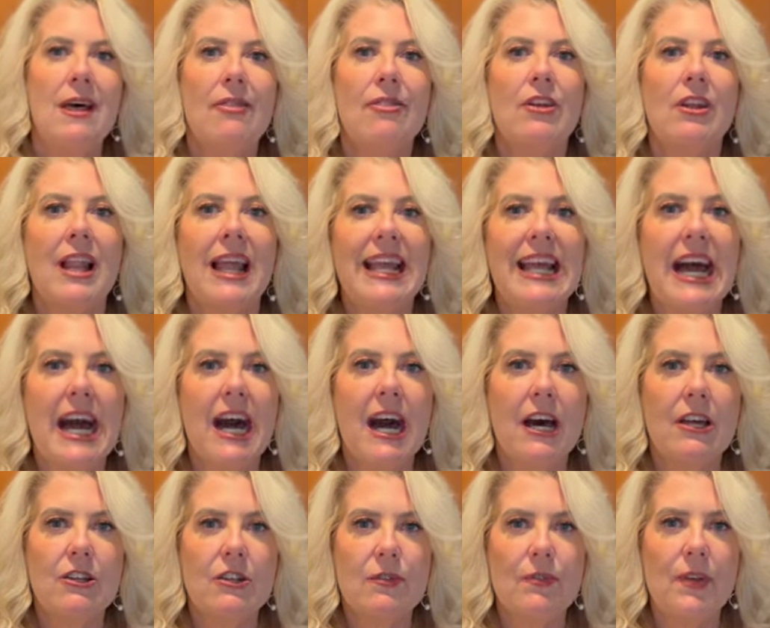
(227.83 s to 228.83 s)
They're like
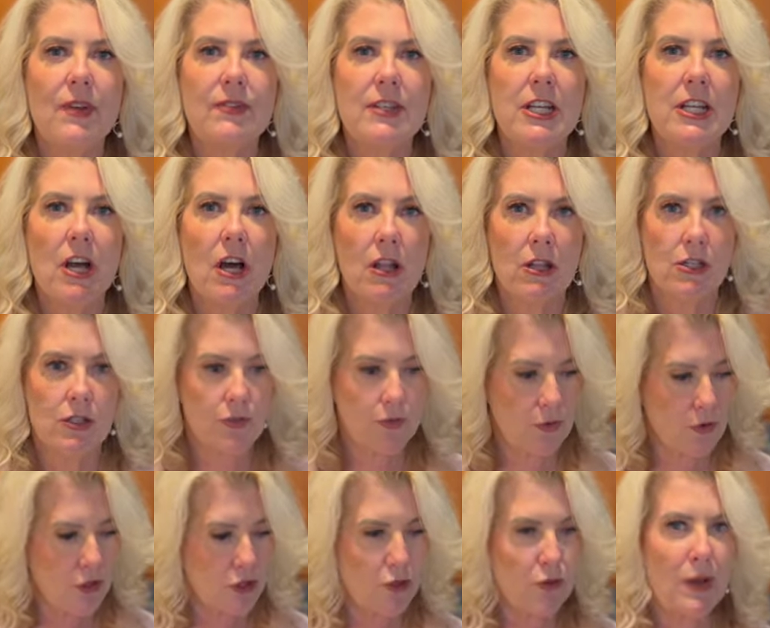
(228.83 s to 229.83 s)
$150
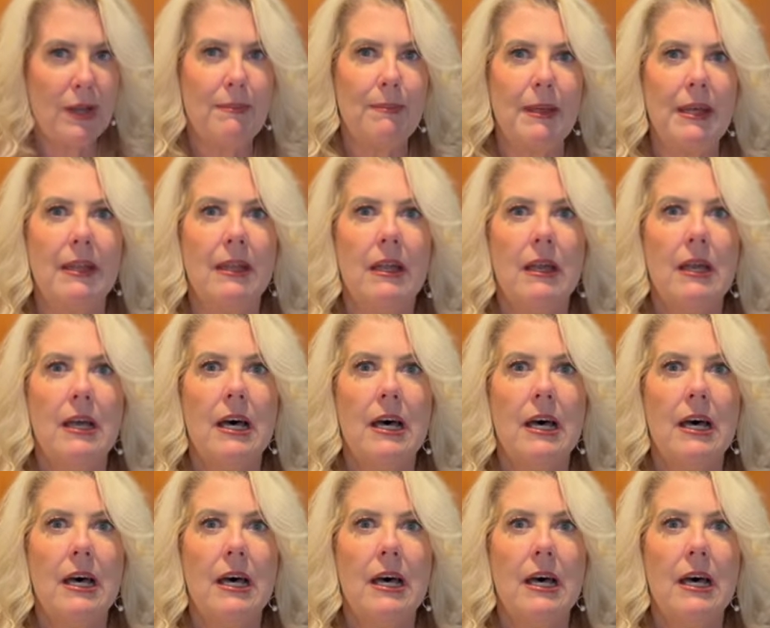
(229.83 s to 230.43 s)
for a treatment,